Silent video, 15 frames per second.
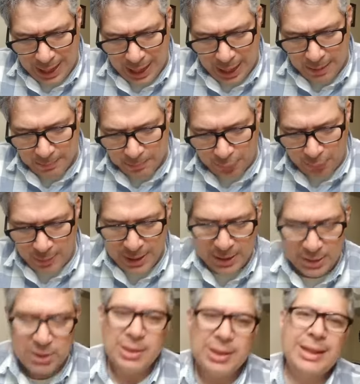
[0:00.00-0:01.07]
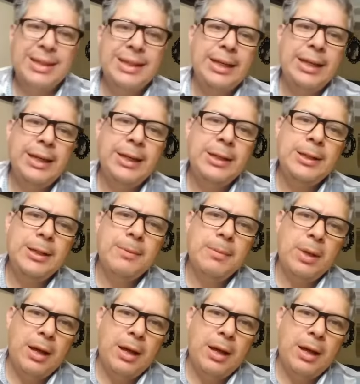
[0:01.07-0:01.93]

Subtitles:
and preach, the kingdom